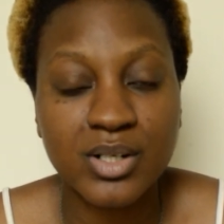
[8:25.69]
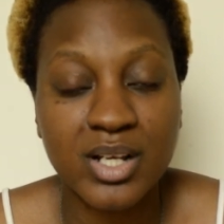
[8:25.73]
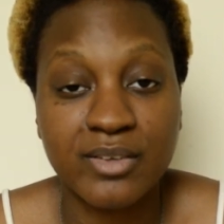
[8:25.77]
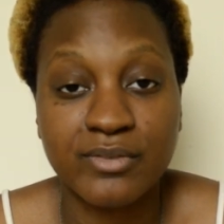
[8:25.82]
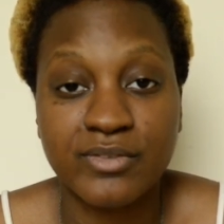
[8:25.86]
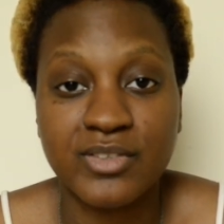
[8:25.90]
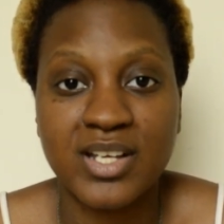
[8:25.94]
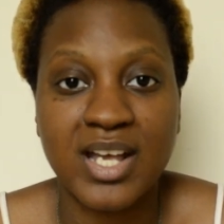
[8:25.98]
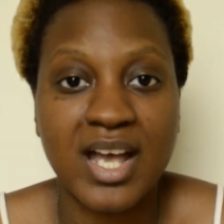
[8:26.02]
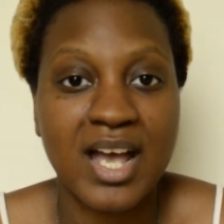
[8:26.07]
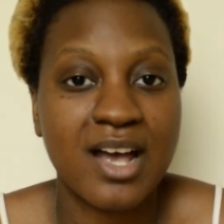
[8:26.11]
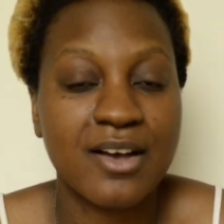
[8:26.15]

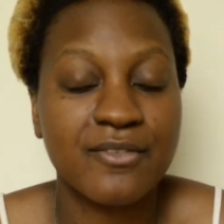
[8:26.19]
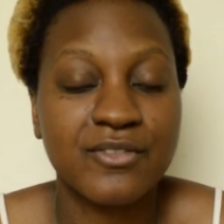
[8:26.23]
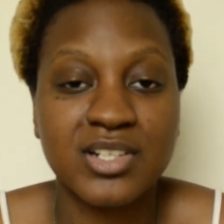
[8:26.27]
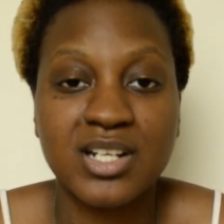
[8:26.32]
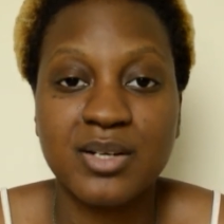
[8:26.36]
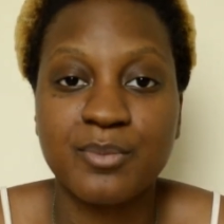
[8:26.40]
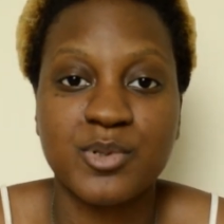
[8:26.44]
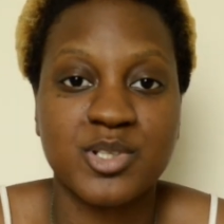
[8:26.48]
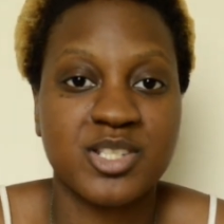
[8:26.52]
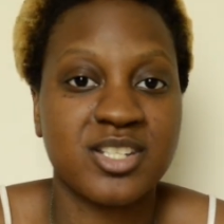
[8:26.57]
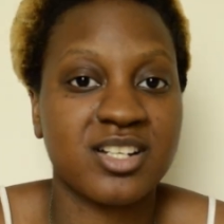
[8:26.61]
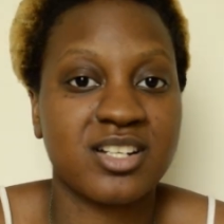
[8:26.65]
If you have
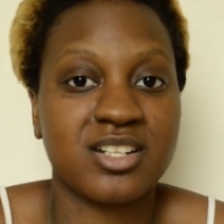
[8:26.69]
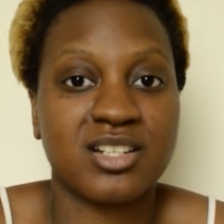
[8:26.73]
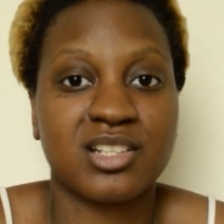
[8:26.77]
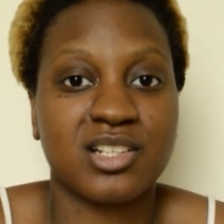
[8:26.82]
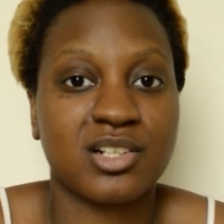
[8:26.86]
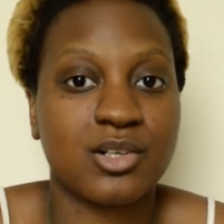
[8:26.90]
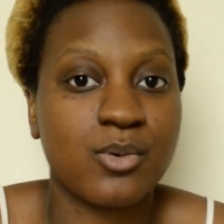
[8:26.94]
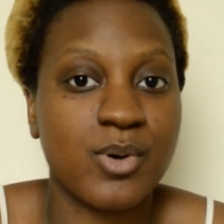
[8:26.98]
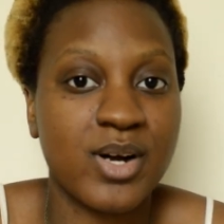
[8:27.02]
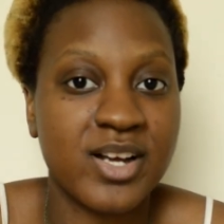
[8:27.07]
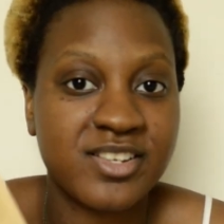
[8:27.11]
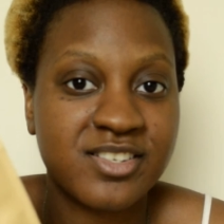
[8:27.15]
any
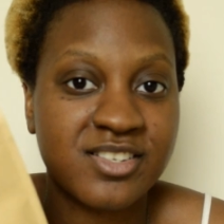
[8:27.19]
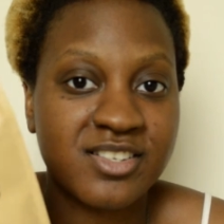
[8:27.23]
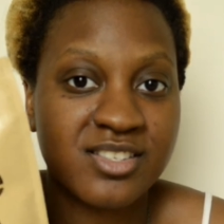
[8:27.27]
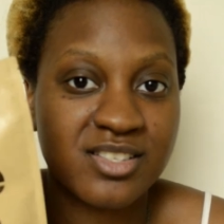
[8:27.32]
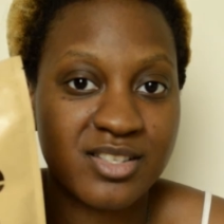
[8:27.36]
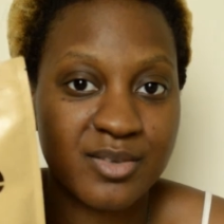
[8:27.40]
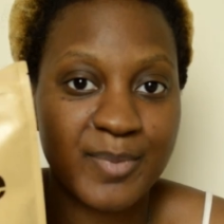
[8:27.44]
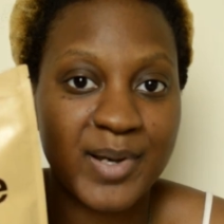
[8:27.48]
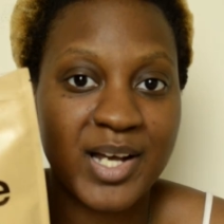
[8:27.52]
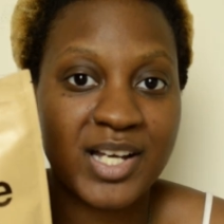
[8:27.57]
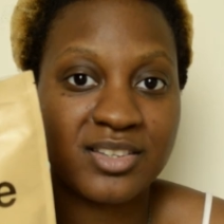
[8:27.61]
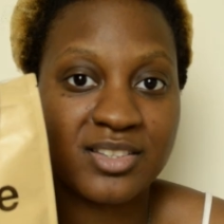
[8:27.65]
particular
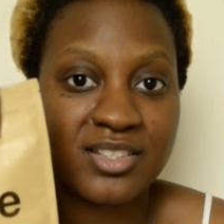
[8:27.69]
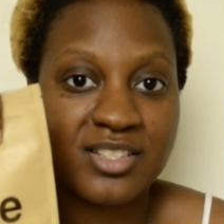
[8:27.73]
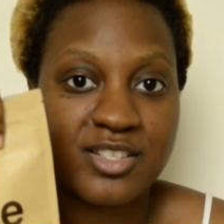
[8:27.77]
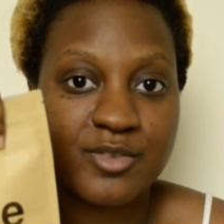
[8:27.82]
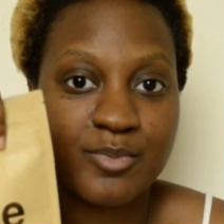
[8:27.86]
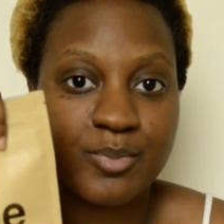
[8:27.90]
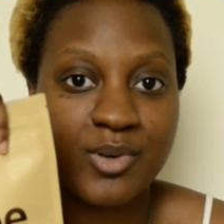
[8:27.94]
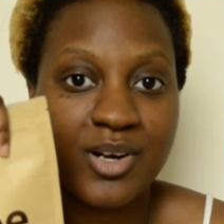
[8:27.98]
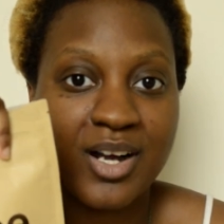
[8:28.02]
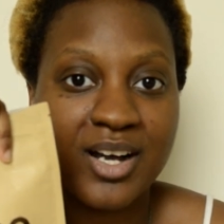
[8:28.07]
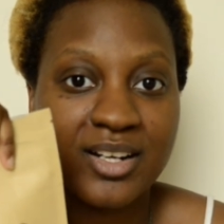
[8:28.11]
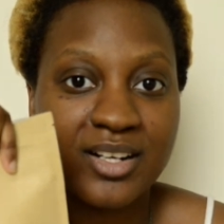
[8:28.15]
questions about this
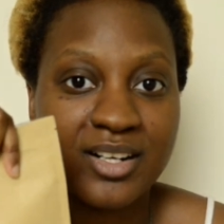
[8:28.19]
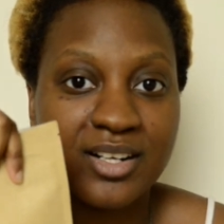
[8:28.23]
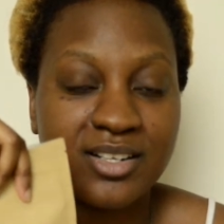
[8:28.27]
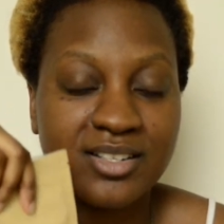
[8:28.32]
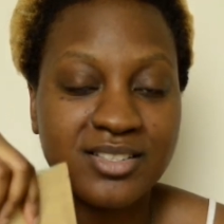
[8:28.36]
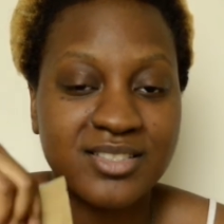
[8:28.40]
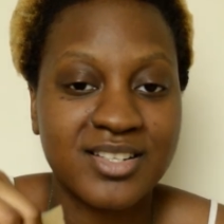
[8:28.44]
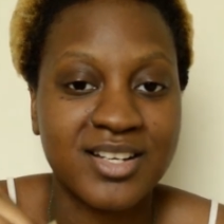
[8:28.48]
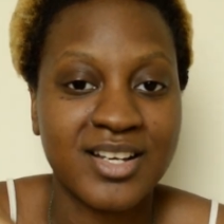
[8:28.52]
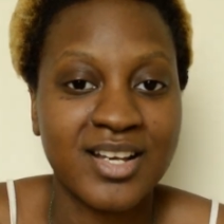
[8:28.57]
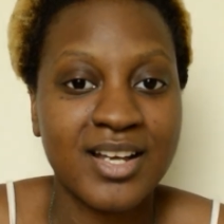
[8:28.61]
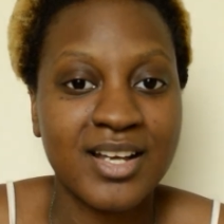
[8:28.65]

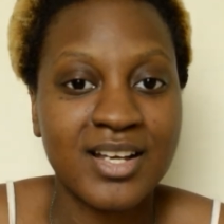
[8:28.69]
product,